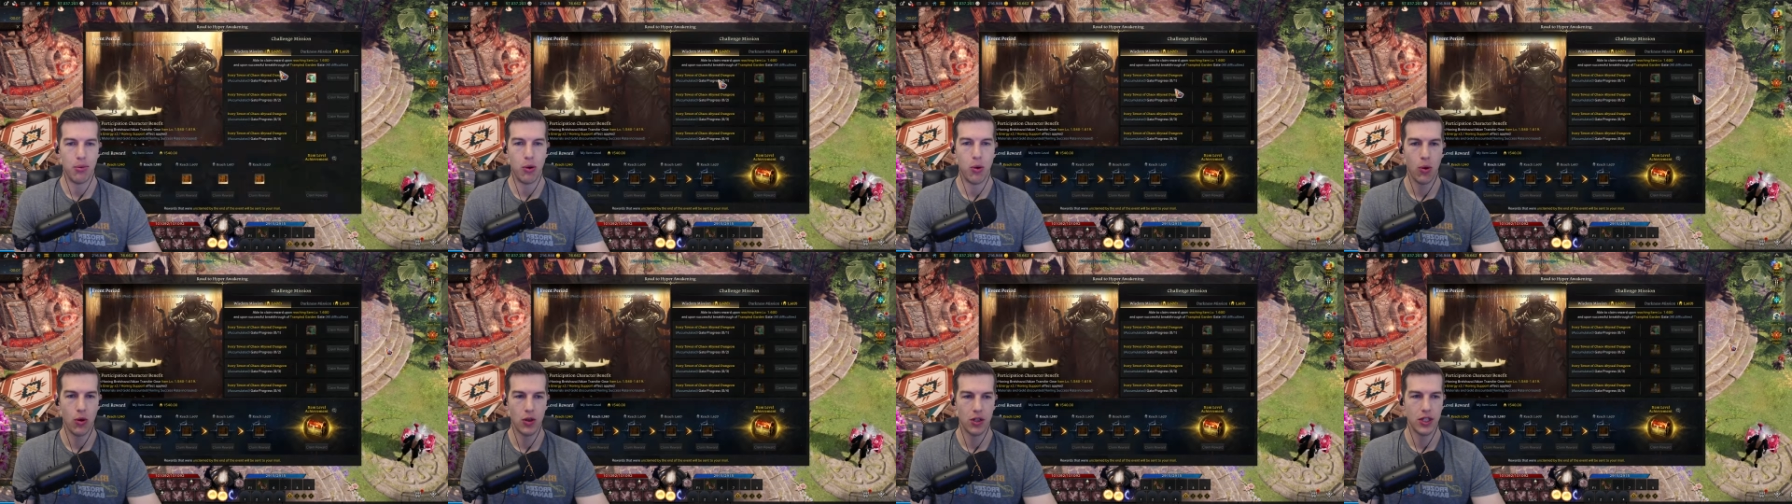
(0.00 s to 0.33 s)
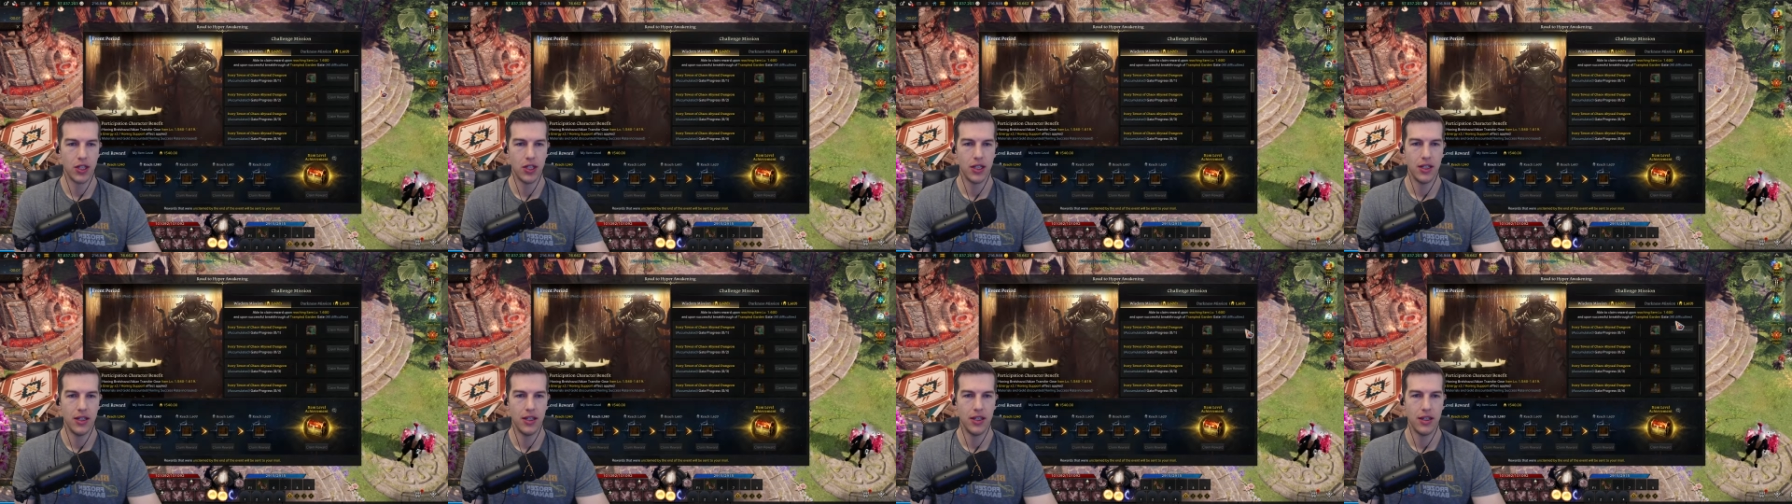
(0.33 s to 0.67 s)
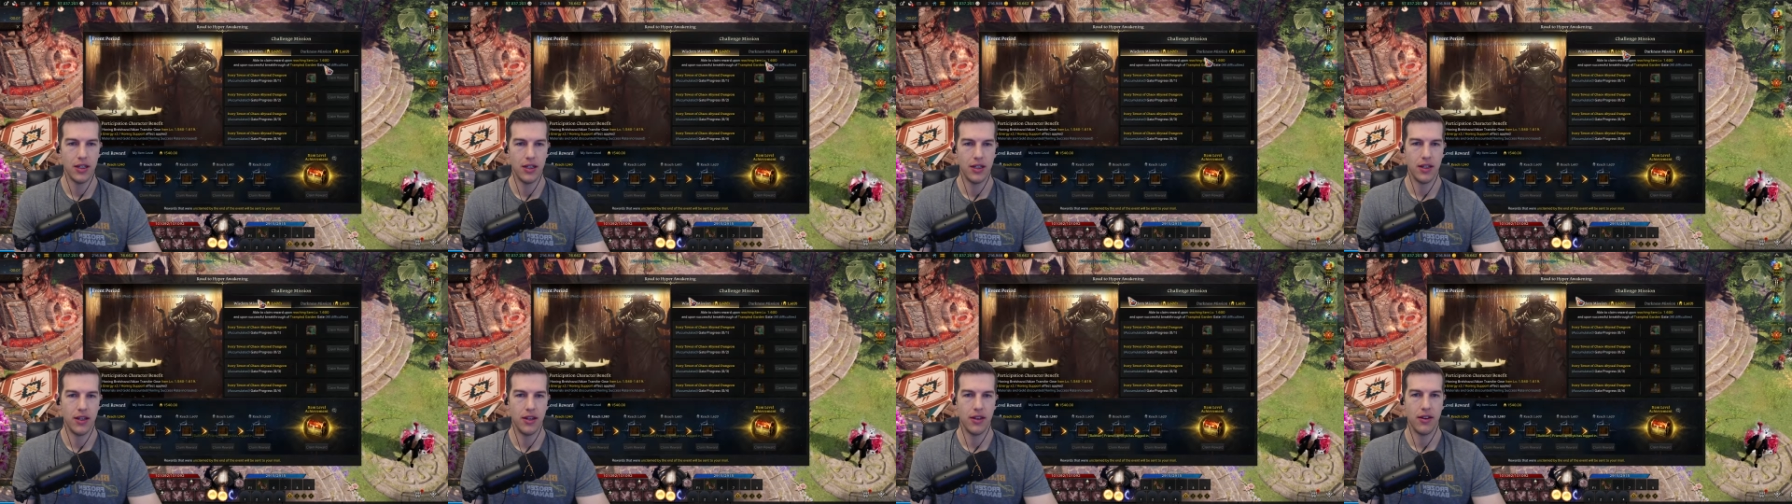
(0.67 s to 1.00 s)
portion
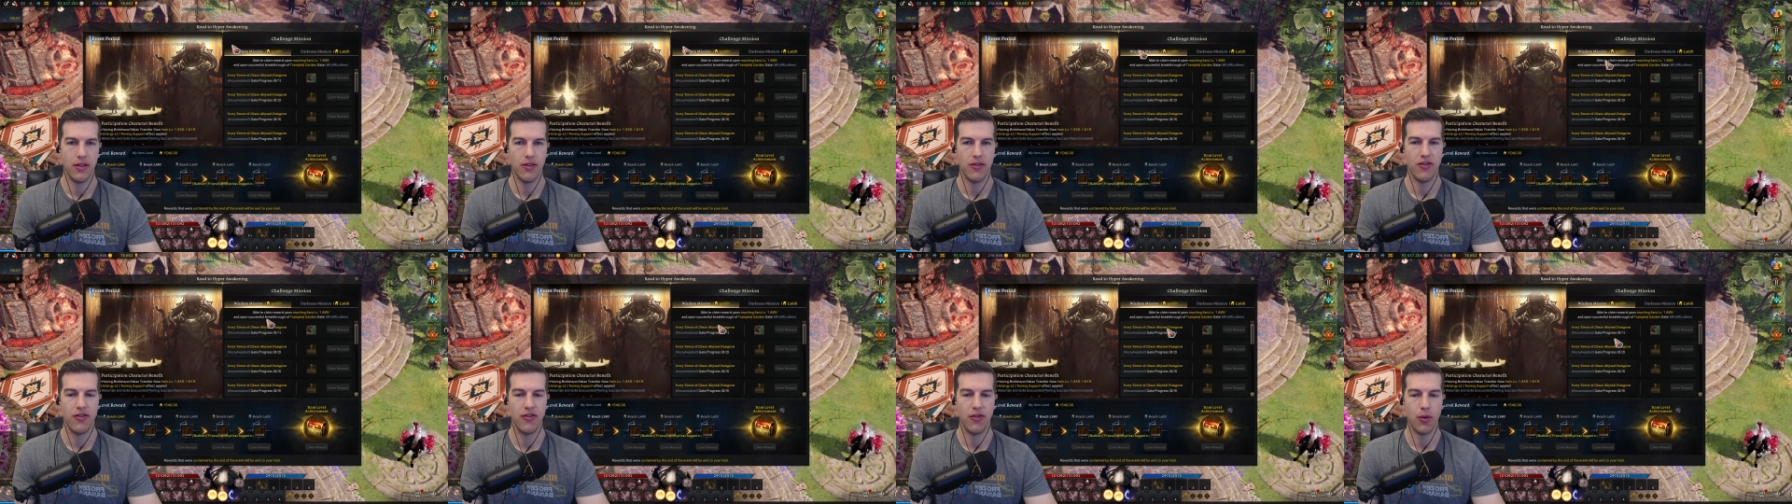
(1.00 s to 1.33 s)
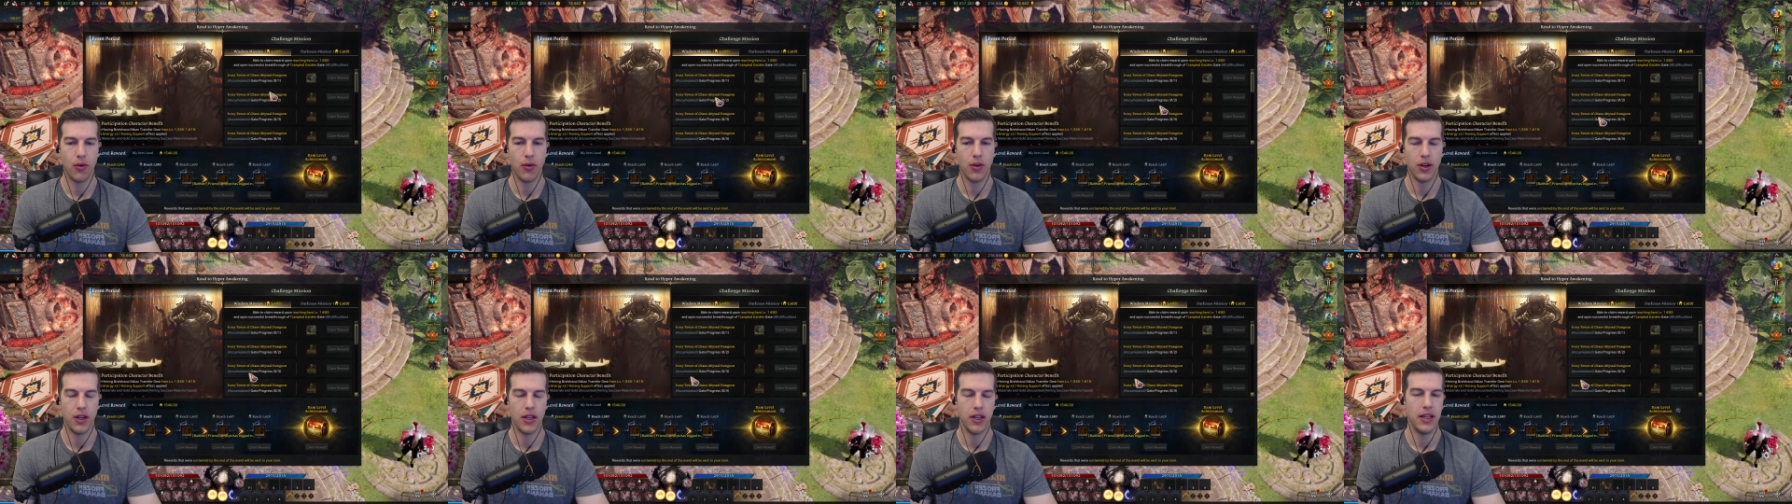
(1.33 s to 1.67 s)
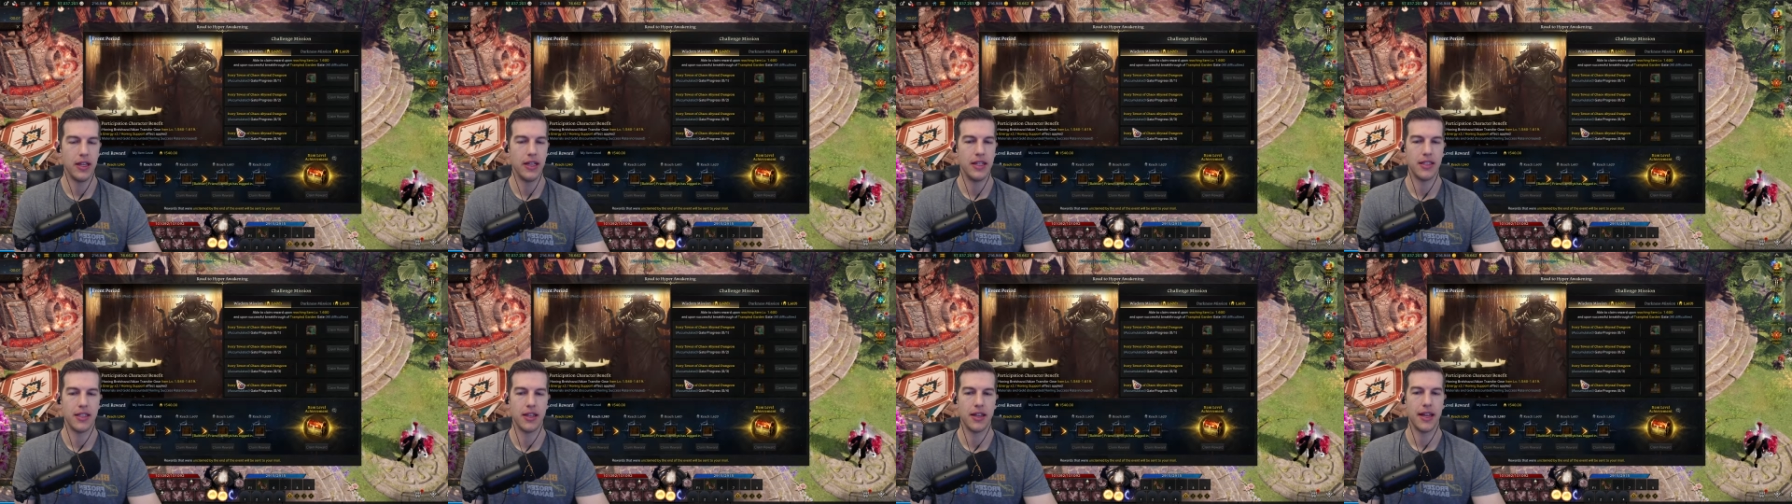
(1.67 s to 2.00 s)
for
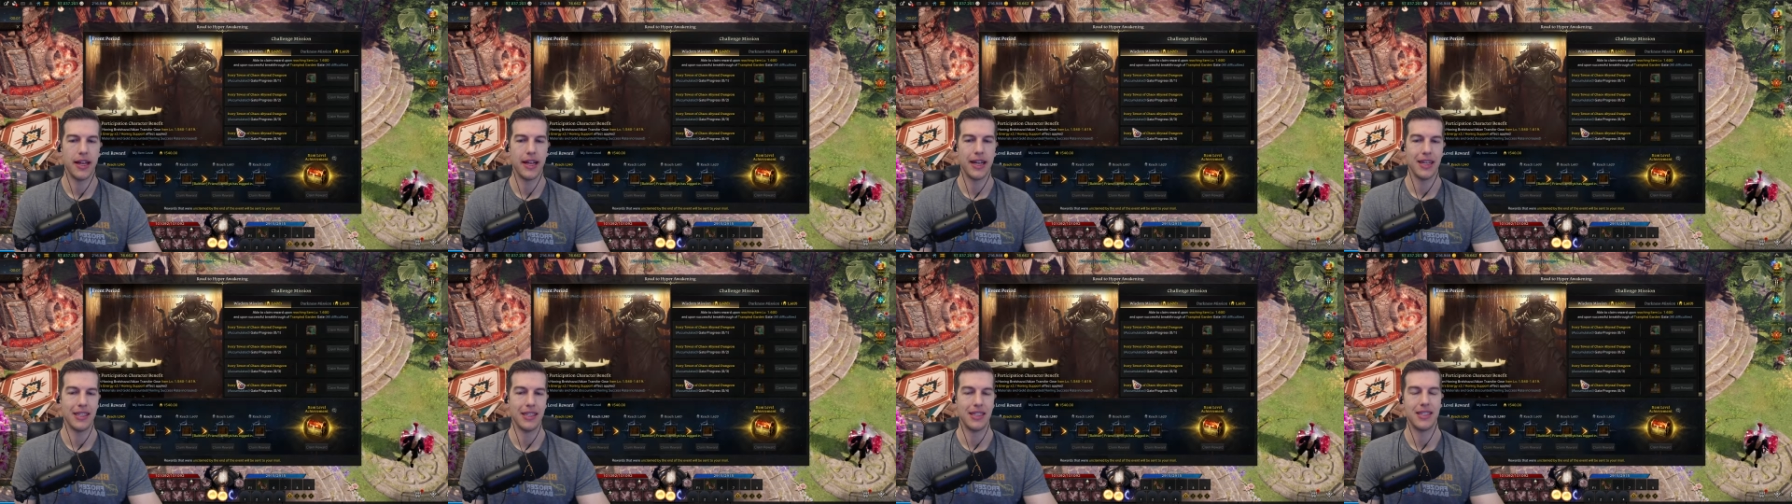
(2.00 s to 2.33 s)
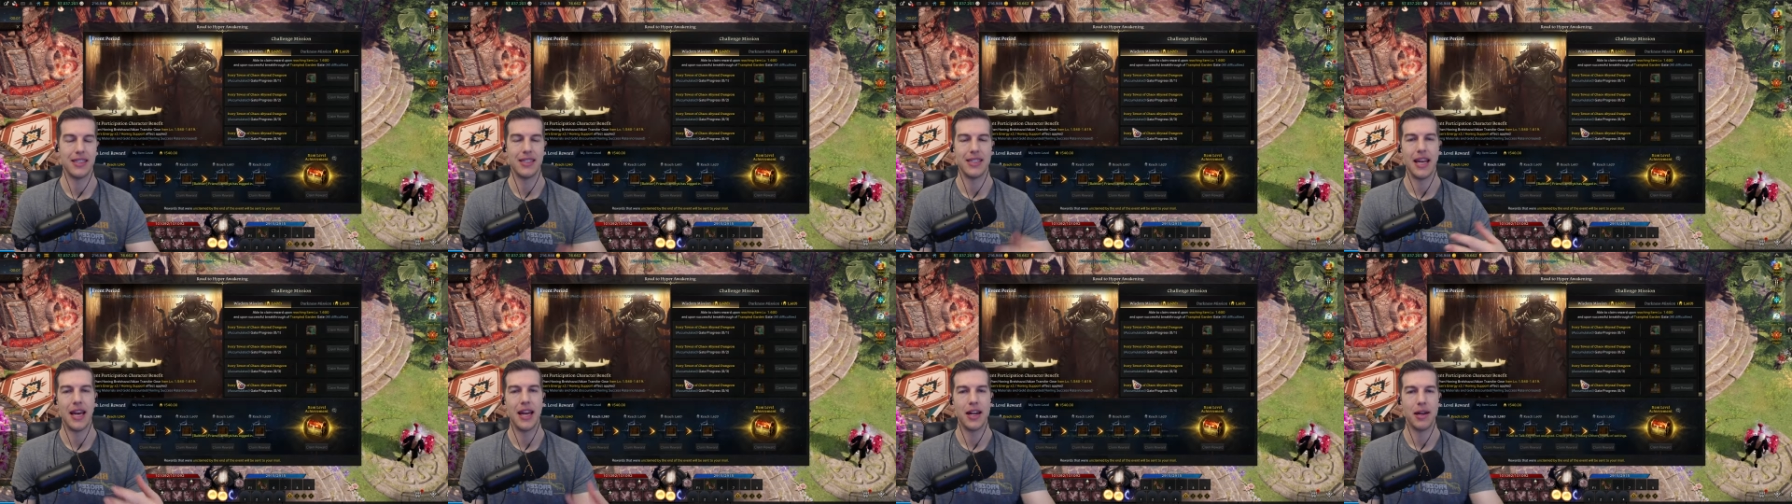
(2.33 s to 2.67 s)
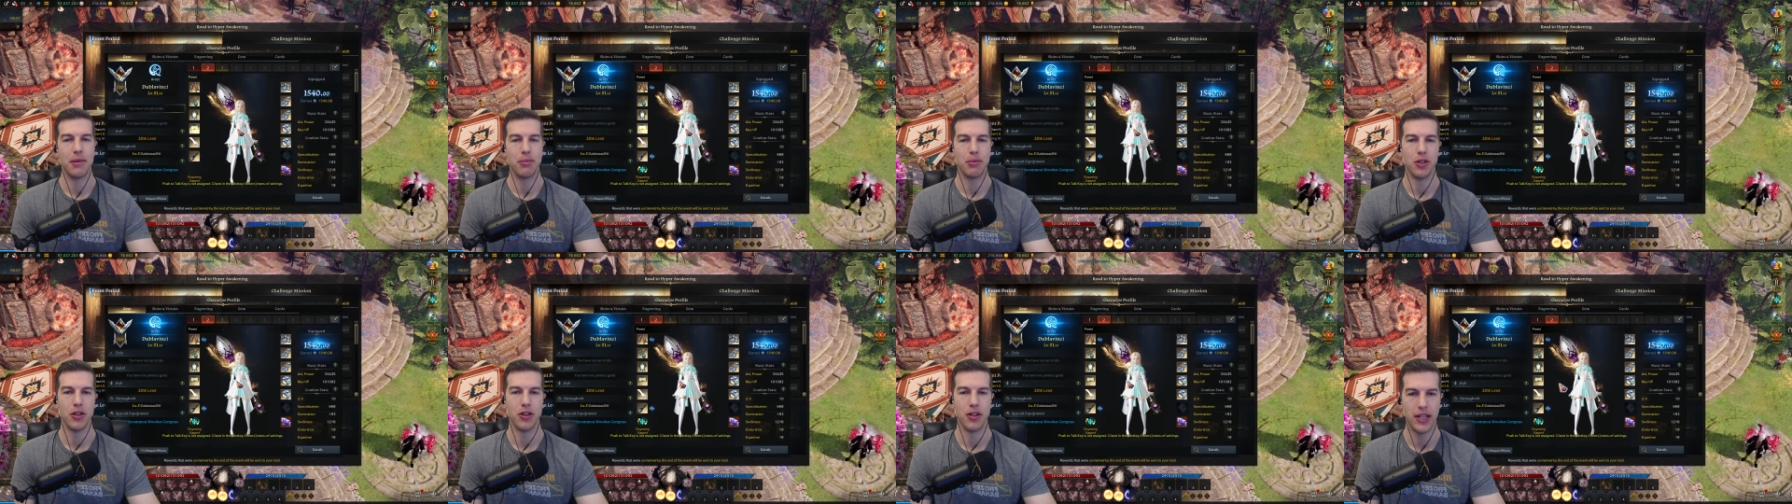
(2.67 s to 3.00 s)
it to like set
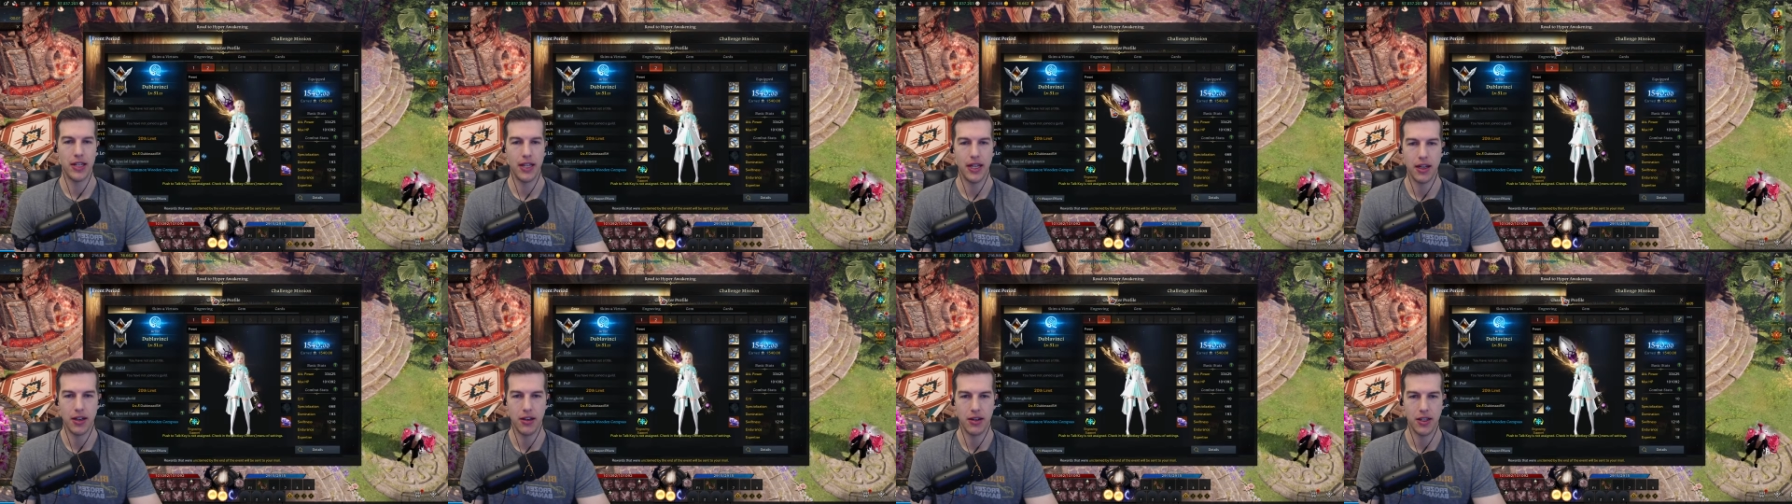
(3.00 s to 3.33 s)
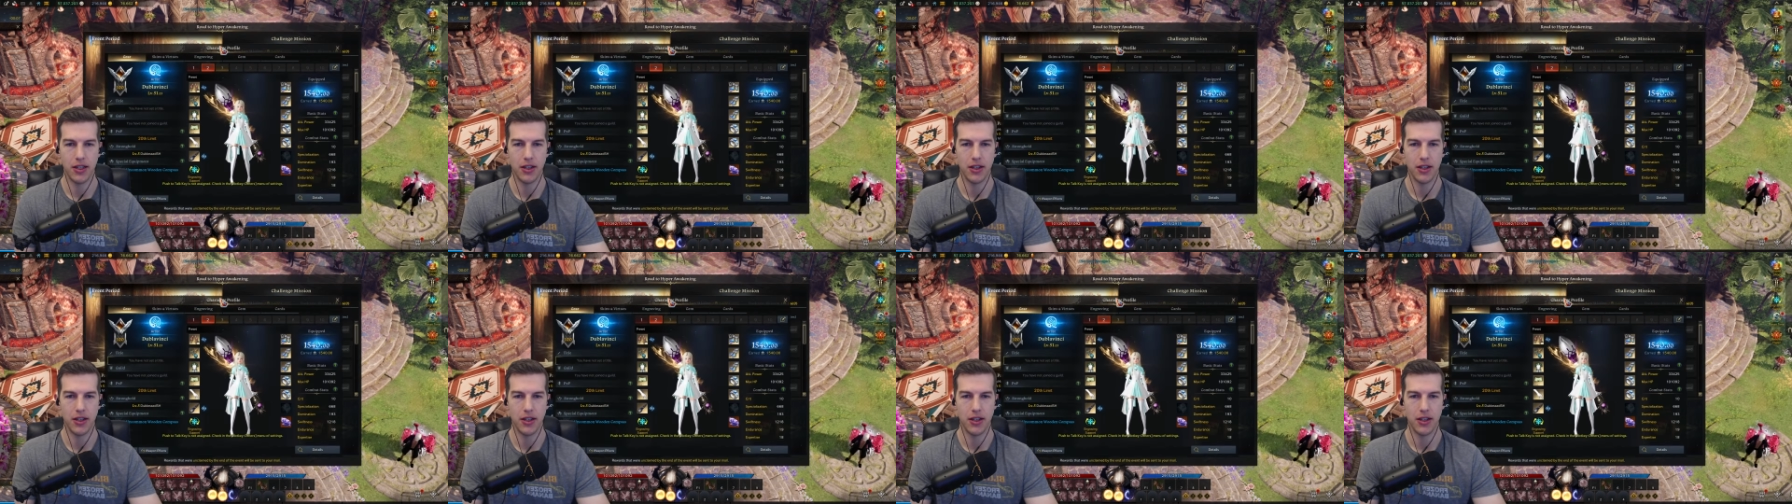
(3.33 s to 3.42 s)
up your gear,